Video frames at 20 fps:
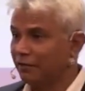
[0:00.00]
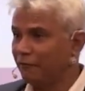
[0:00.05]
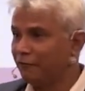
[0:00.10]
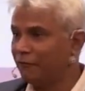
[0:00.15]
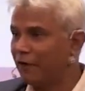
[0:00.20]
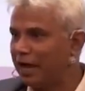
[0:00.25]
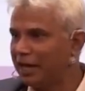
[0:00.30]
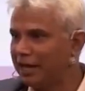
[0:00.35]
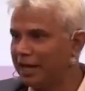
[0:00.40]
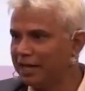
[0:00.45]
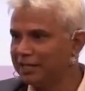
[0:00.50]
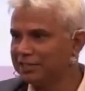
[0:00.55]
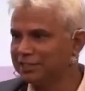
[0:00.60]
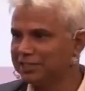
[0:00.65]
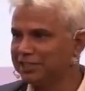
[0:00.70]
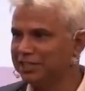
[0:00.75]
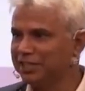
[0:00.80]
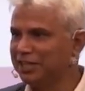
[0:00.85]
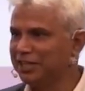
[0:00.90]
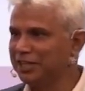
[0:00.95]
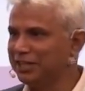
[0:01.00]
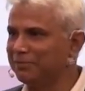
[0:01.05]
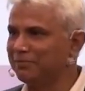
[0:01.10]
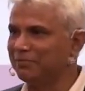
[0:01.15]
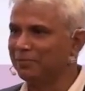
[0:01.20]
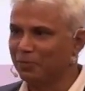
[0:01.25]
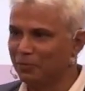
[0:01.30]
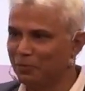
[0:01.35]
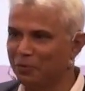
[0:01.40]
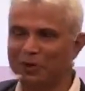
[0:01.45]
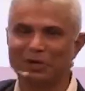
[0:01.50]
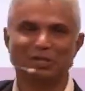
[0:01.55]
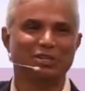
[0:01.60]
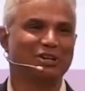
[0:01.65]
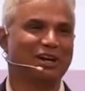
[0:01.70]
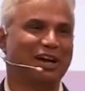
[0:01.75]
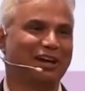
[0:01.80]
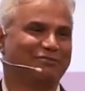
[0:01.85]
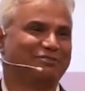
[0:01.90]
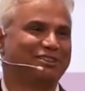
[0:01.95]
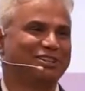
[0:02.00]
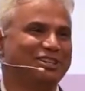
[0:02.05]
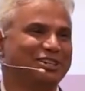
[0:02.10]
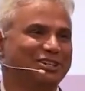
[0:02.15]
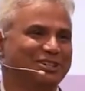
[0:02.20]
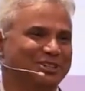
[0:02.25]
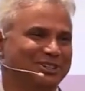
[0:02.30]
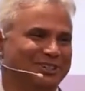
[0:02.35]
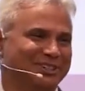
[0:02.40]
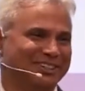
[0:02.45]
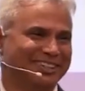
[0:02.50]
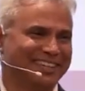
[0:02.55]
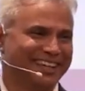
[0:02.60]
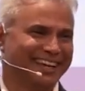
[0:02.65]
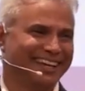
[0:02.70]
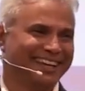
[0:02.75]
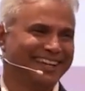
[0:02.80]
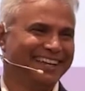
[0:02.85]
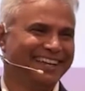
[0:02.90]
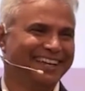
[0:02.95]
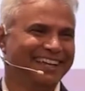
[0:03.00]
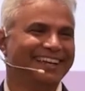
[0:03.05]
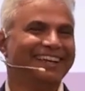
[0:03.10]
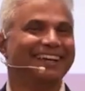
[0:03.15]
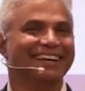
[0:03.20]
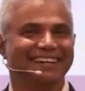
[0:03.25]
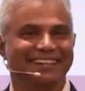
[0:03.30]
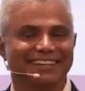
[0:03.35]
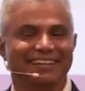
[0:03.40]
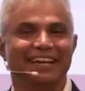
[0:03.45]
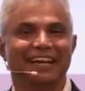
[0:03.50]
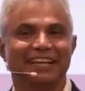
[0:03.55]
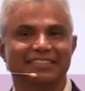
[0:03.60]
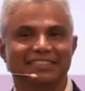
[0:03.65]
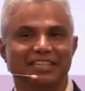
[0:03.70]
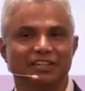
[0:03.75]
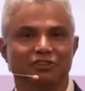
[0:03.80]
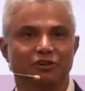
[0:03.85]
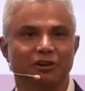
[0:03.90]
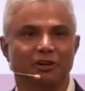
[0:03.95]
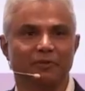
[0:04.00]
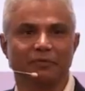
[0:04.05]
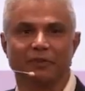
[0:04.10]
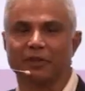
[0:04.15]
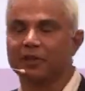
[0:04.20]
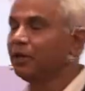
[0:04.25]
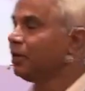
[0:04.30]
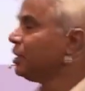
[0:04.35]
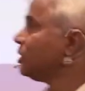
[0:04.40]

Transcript: Finance team, what do you have to do? Yeah, etc.